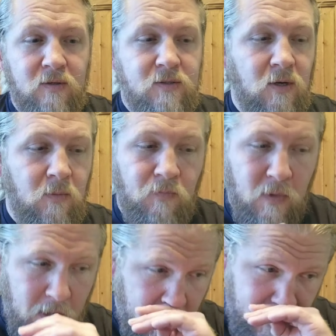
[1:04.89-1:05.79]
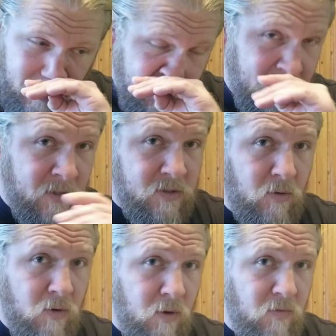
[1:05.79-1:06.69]
So here's a real
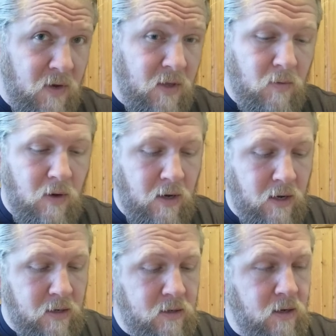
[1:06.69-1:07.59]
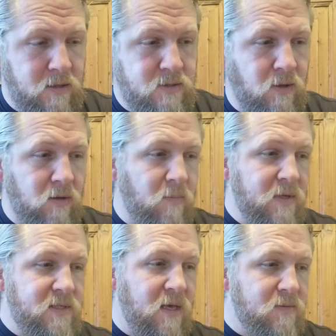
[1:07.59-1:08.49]
quick video on installing the
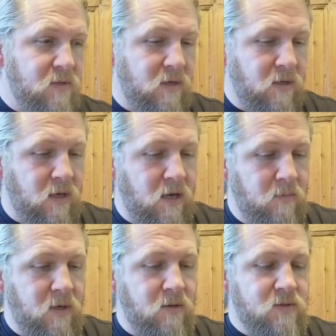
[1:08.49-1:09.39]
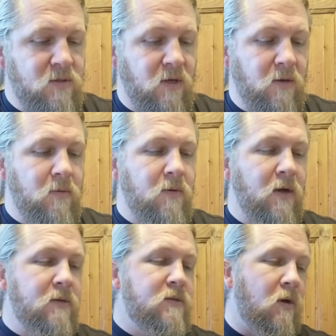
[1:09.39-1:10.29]
Basecamp Kilo sling.
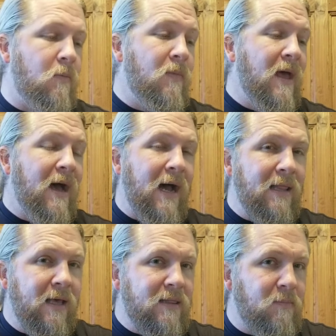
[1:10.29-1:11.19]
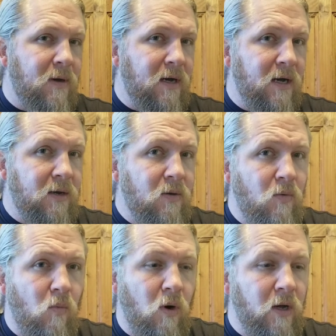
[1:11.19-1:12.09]
Right. So I like the mod
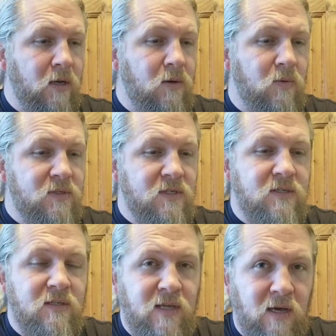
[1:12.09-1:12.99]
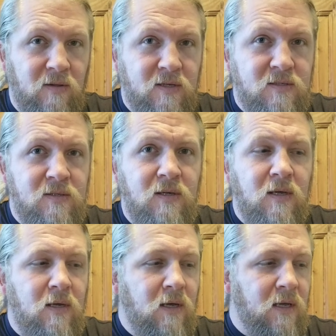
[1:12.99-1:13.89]
1, which is the tailless,
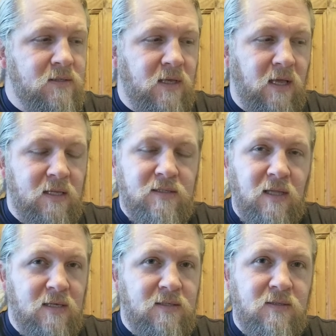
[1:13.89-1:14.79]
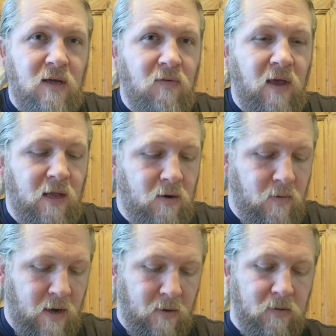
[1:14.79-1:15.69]
because again, it's less stuff hanging
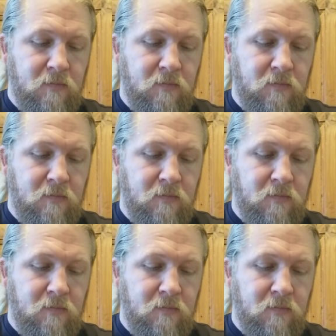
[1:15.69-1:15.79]
around.